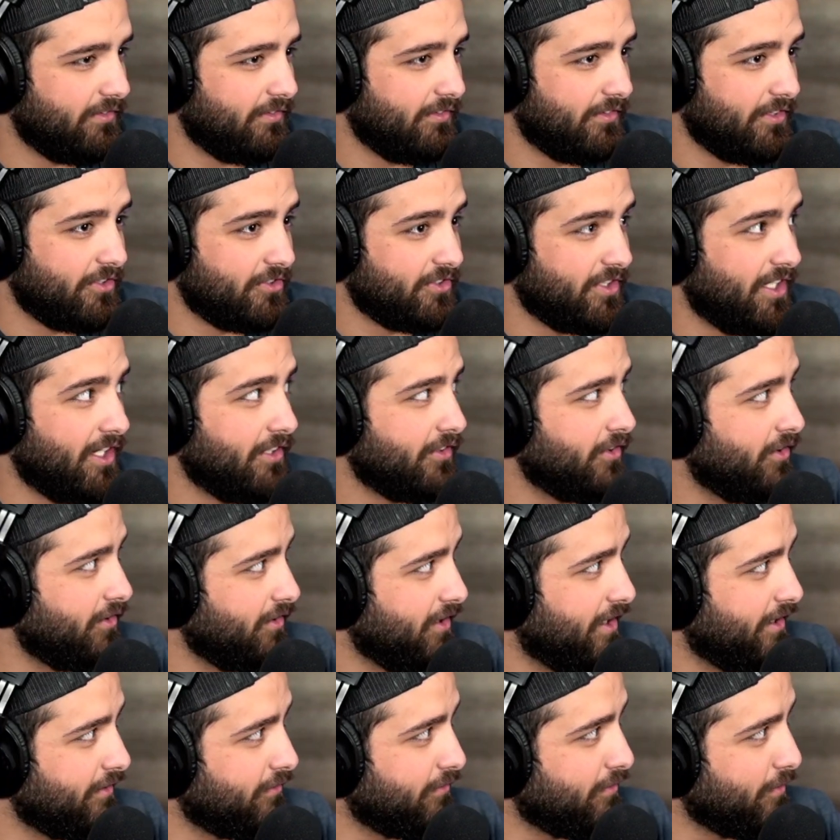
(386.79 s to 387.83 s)
There's not a whole
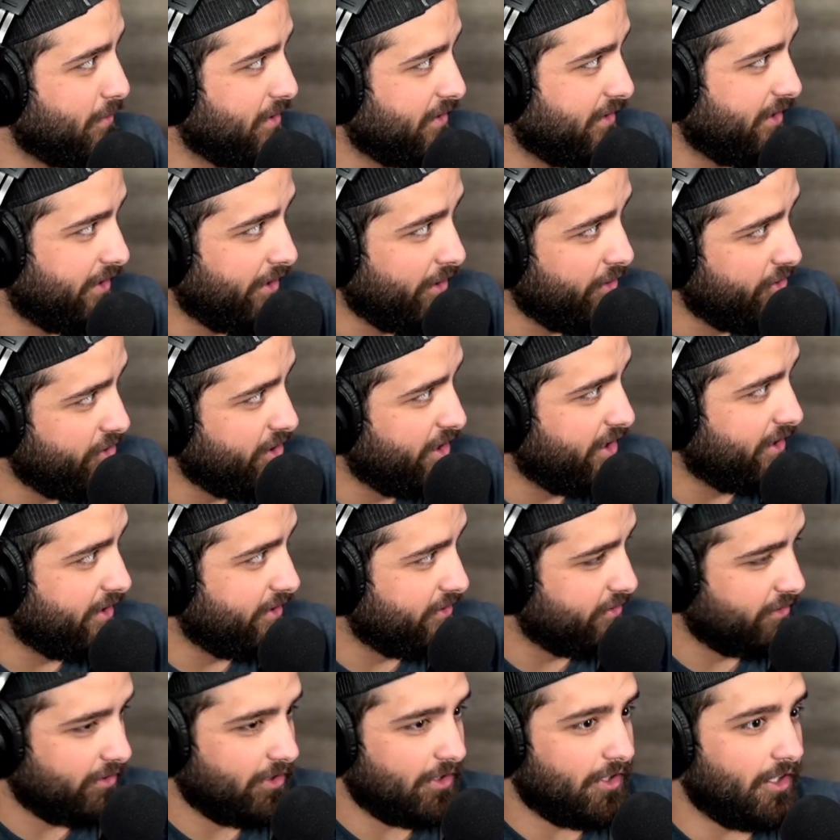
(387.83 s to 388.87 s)
lot of room to negotiate
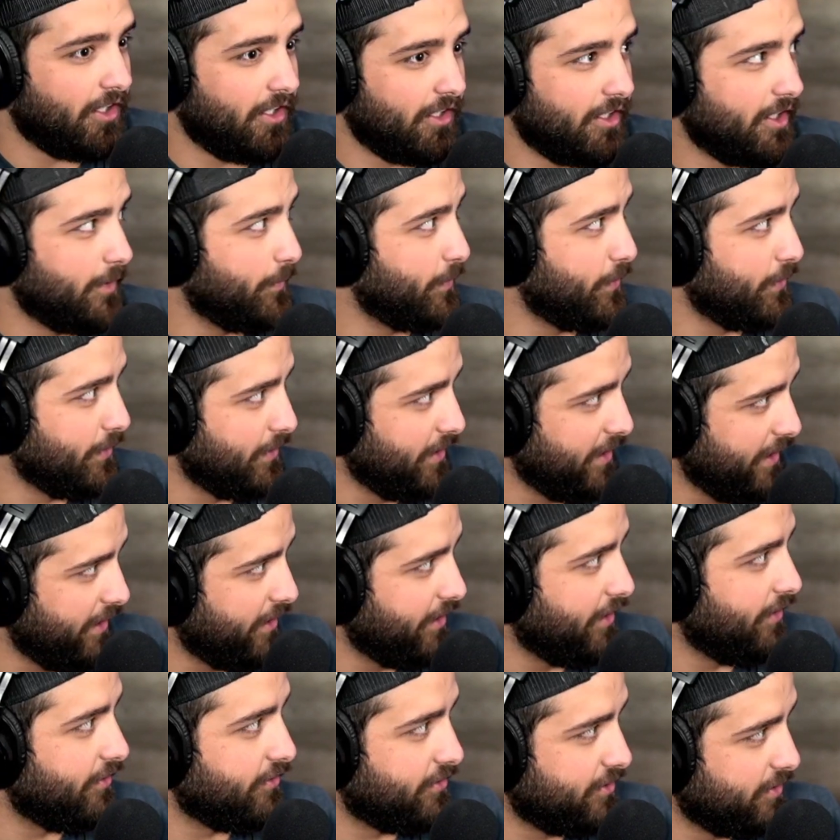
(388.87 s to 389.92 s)
because you're already pretty
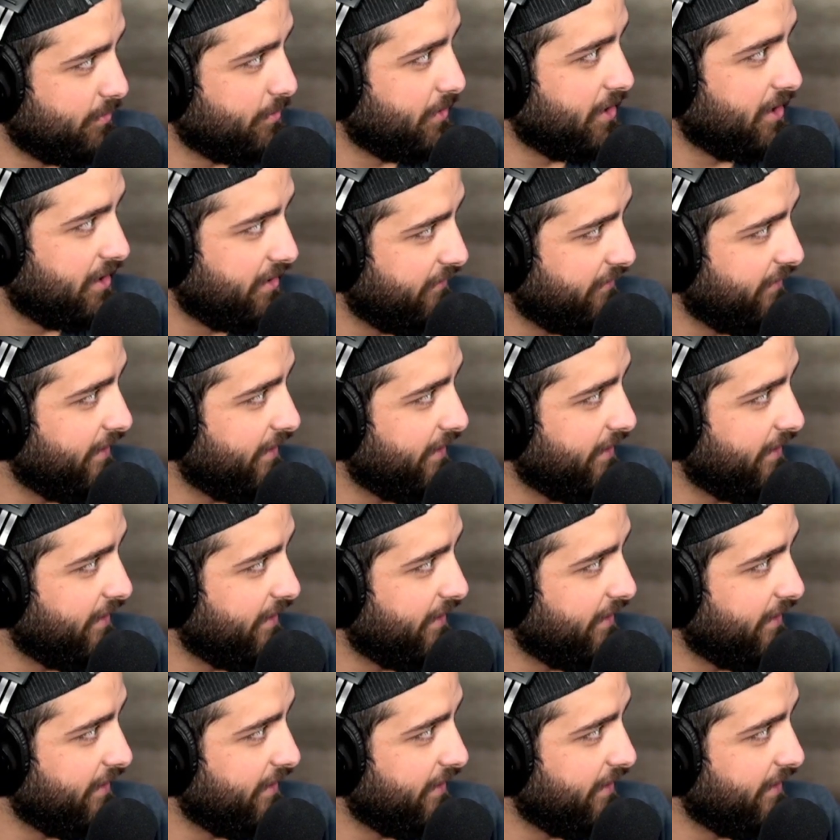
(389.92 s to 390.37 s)
close to market value.